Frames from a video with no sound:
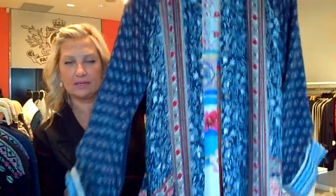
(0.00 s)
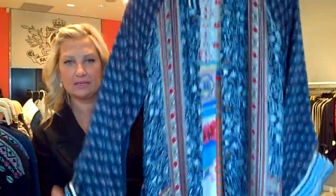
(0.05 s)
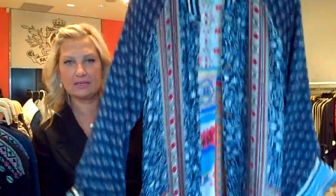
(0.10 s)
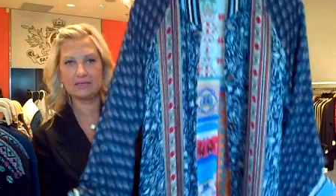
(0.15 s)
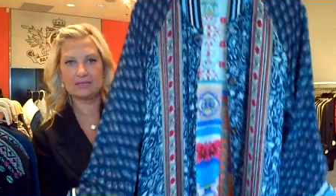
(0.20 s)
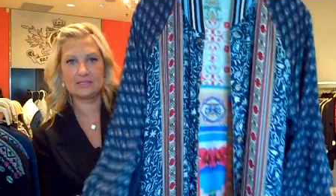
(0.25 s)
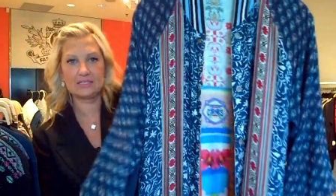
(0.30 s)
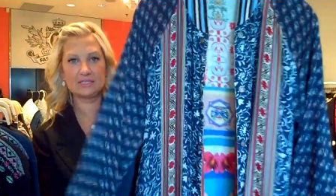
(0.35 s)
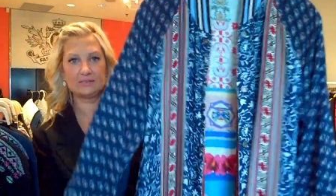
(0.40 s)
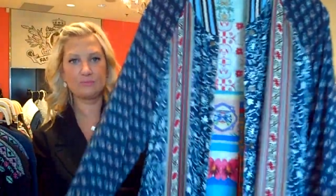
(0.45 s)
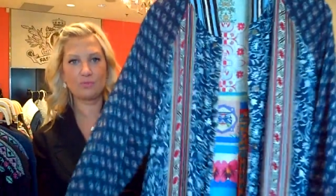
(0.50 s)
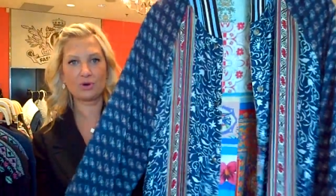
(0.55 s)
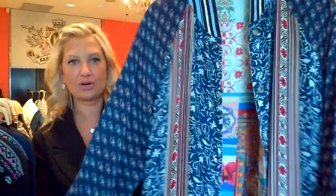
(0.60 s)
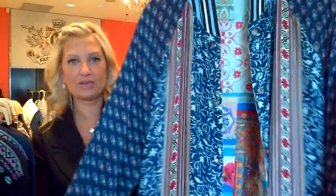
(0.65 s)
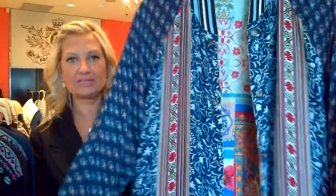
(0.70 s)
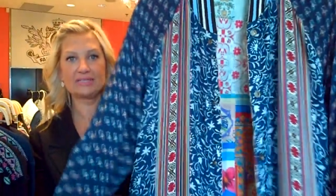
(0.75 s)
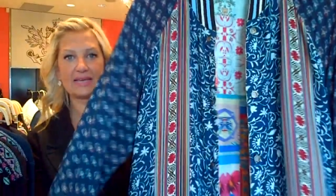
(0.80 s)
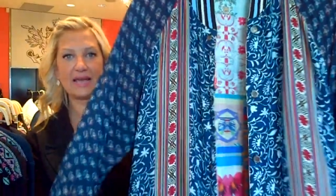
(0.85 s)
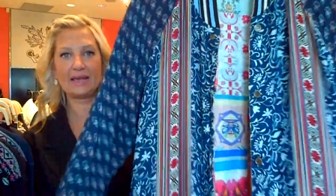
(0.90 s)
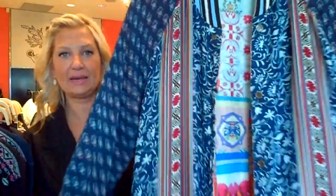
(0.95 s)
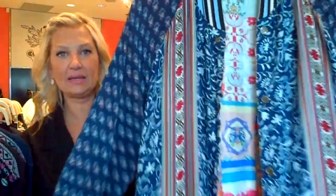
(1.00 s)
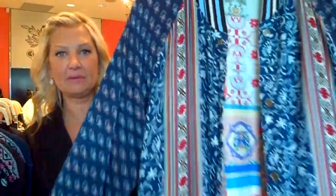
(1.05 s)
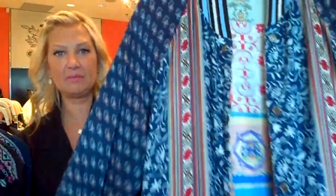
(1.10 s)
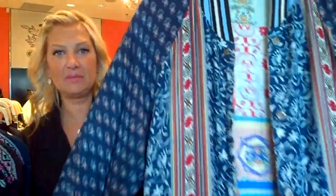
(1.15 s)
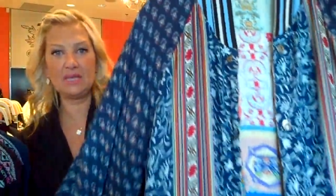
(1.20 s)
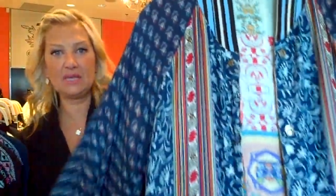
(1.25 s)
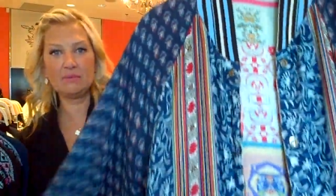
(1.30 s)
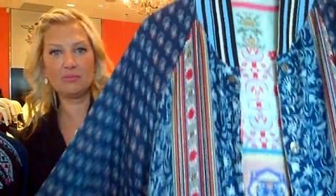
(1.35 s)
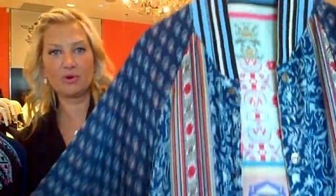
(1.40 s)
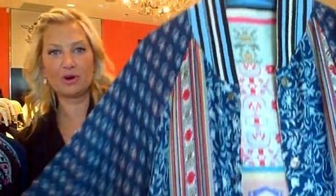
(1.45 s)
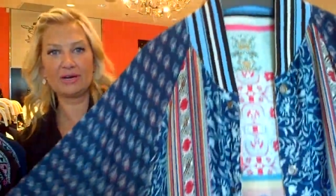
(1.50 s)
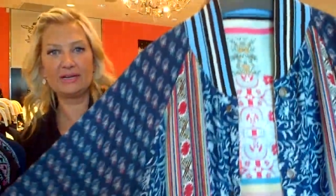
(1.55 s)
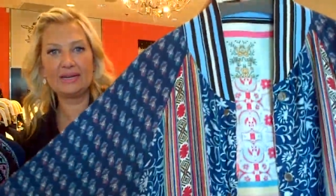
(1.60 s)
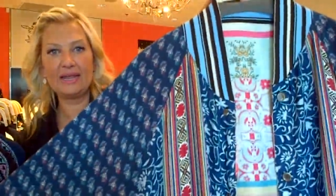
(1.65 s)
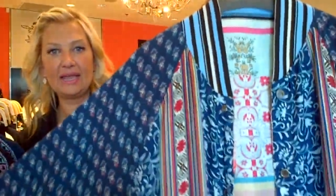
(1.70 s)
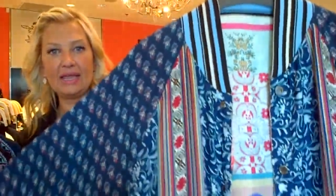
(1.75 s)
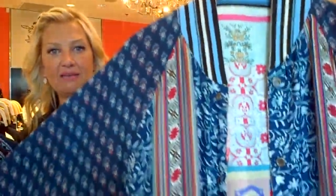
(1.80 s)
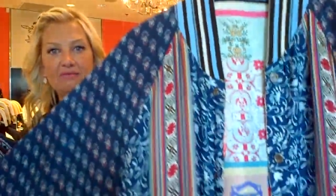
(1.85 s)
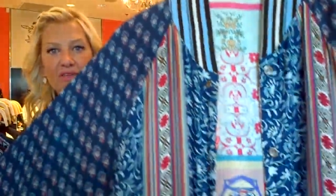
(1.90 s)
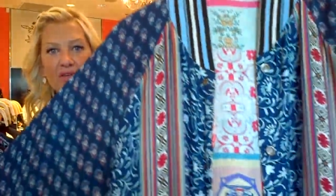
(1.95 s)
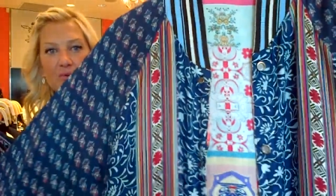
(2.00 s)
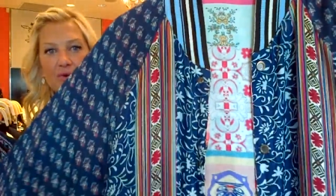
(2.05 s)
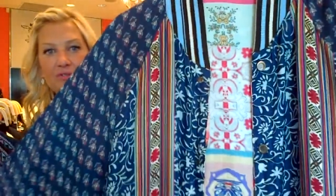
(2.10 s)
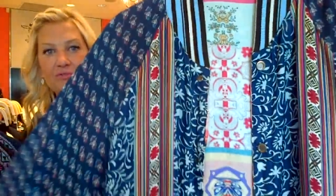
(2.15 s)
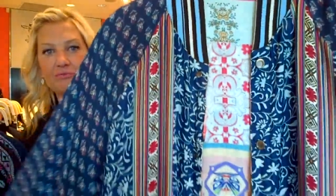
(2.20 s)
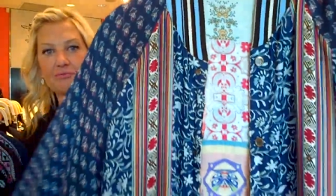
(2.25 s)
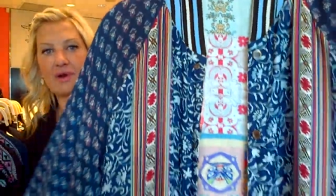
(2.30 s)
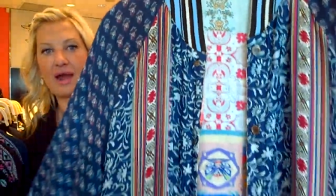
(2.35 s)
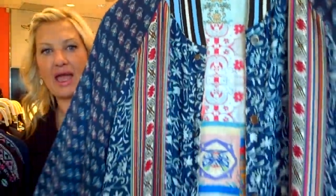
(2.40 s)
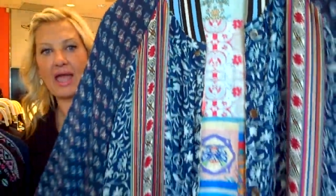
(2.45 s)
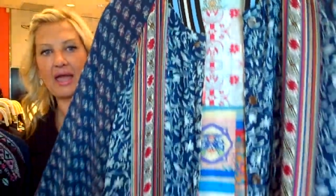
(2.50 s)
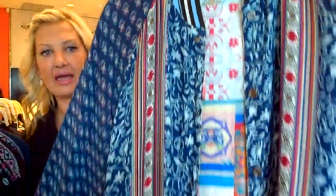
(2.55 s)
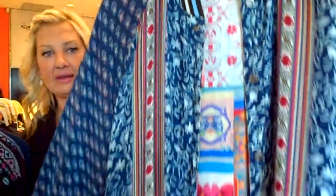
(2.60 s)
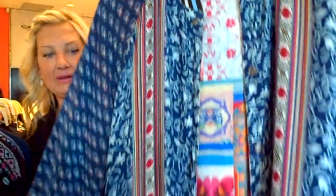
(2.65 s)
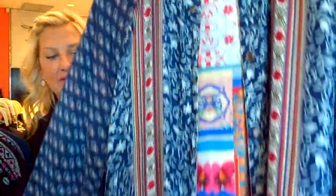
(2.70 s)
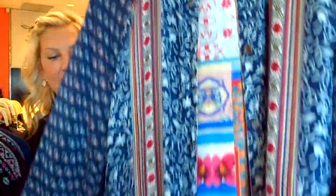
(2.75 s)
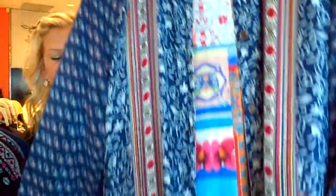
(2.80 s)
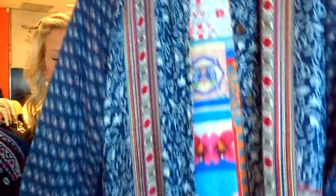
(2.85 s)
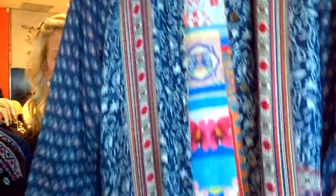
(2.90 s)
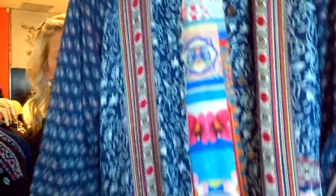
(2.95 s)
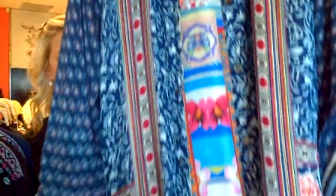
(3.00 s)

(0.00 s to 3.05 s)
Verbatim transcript: This is more denim more navy with red.